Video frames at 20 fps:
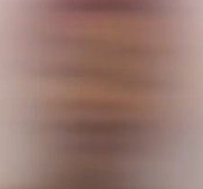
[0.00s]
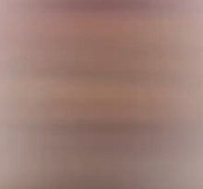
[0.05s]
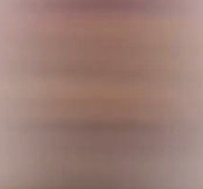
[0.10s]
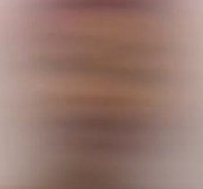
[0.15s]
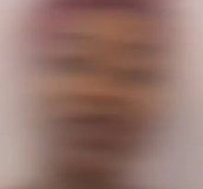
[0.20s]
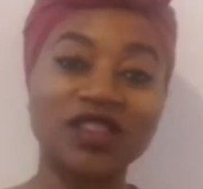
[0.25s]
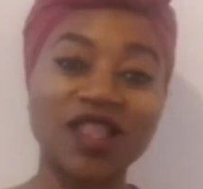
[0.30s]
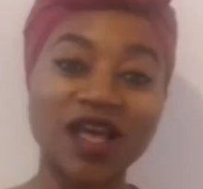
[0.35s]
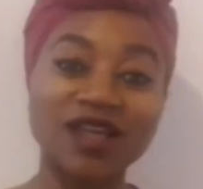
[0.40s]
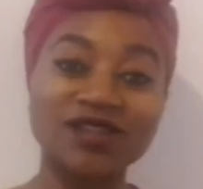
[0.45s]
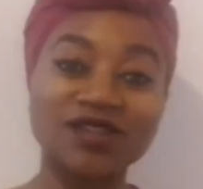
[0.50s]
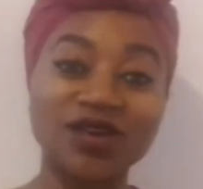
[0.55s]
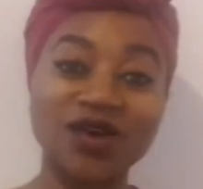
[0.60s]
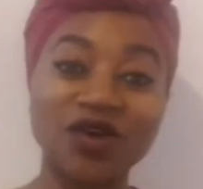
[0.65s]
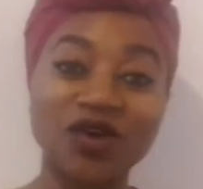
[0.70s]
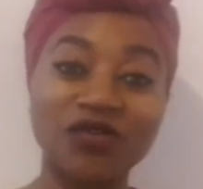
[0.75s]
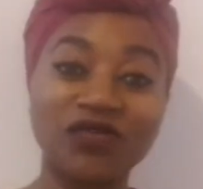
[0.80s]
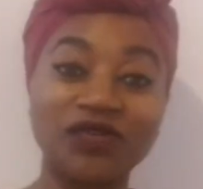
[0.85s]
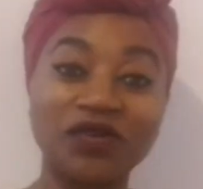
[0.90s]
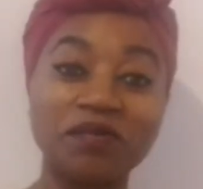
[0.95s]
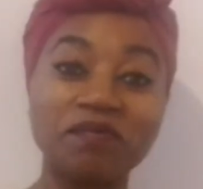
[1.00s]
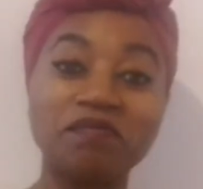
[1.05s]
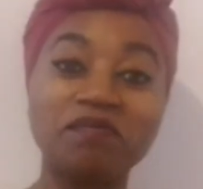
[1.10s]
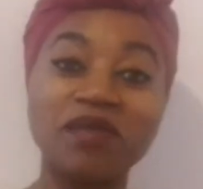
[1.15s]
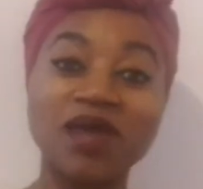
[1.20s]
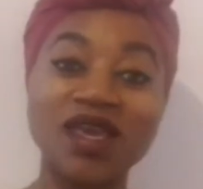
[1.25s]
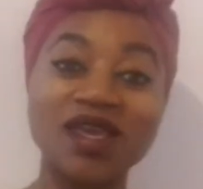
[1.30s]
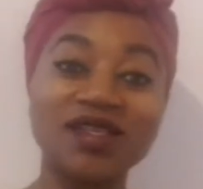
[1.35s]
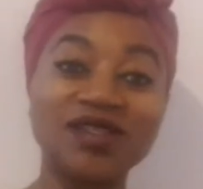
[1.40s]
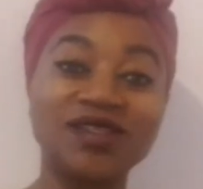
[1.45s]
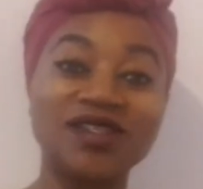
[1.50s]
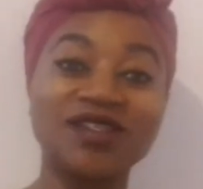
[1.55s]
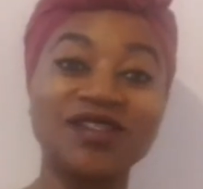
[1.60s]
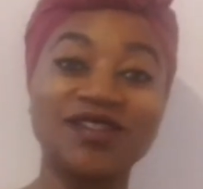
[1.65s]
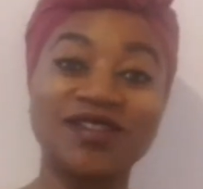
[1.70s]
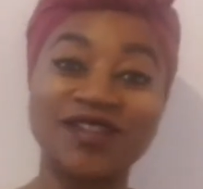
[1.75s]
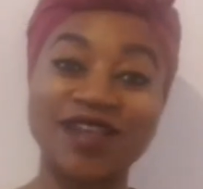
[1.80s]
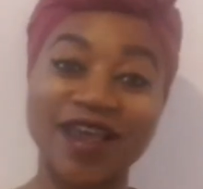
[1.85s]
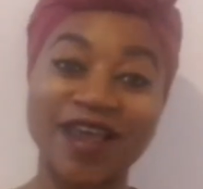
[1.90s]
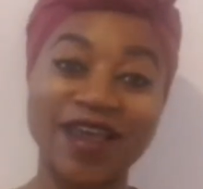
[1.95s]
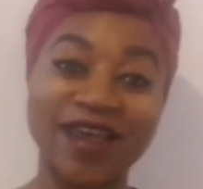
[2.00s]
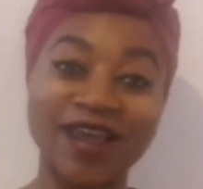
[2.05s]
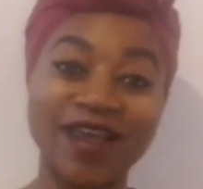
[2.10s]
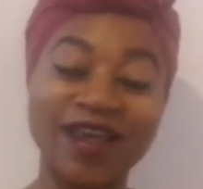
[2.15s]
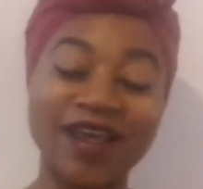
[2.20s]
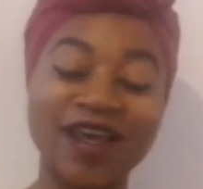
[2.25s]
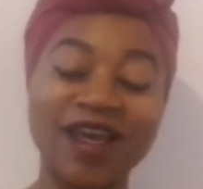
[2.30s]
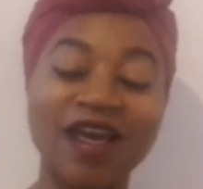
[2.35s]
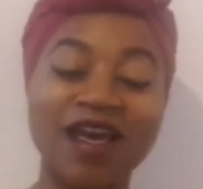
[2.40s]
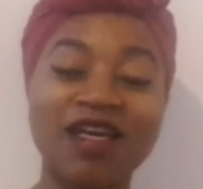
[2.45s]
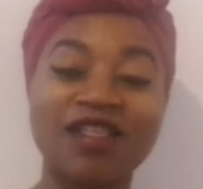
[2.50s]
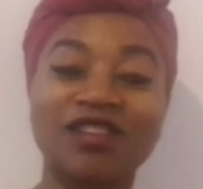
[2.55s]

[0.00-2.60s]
Well, that's all from me today.